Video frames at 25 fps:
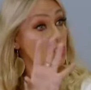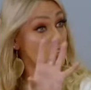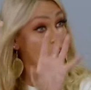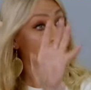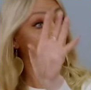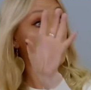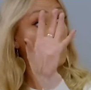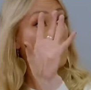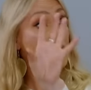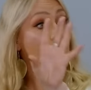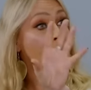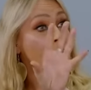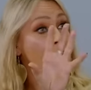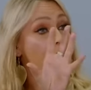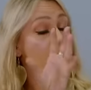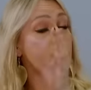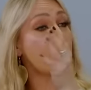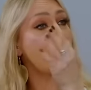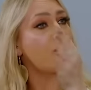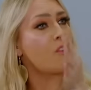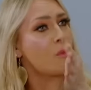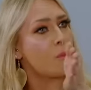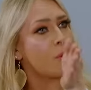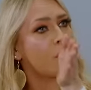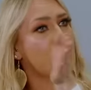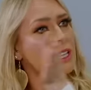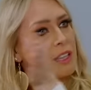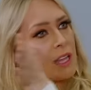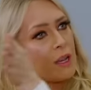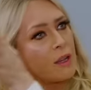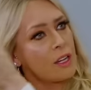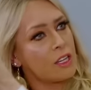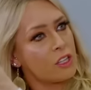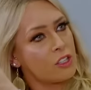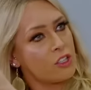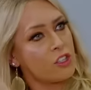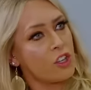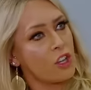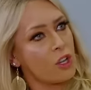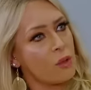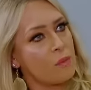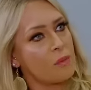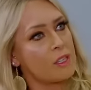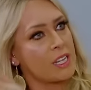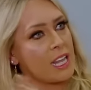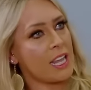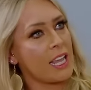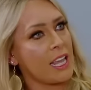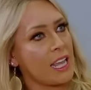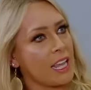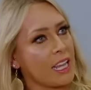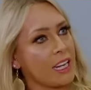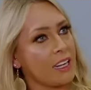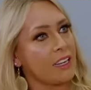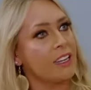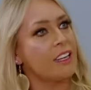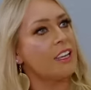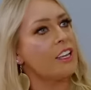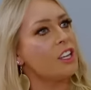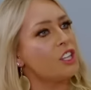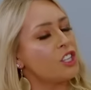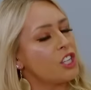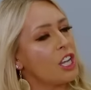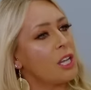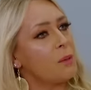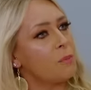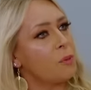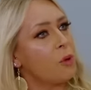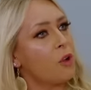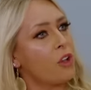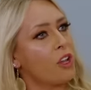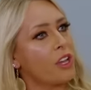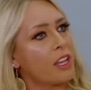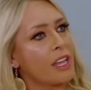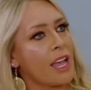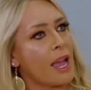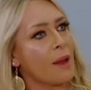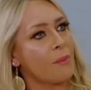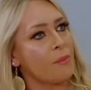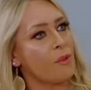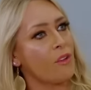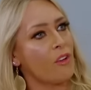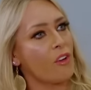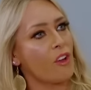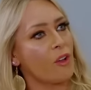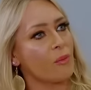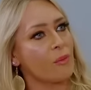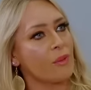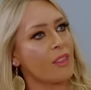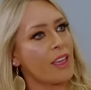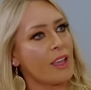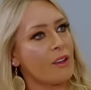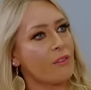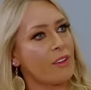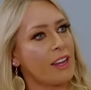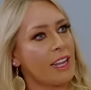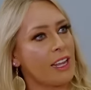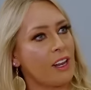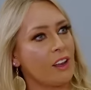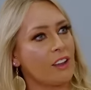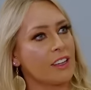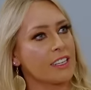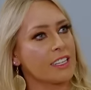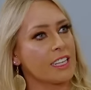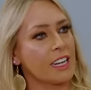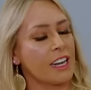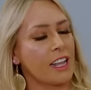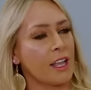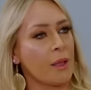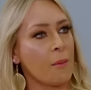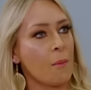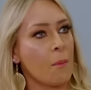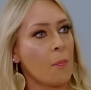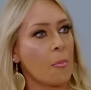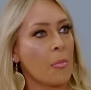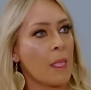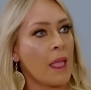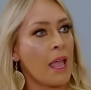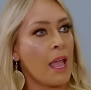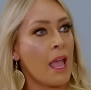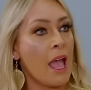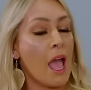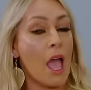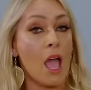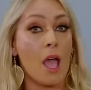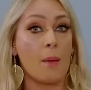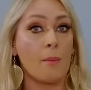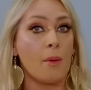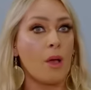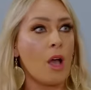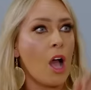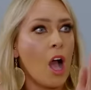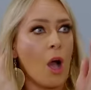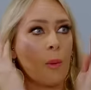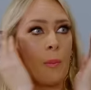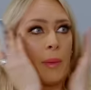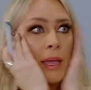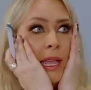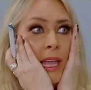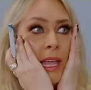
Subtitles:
Zoom link, so everybody that had zoomed she put her camera on without realising it. I mean,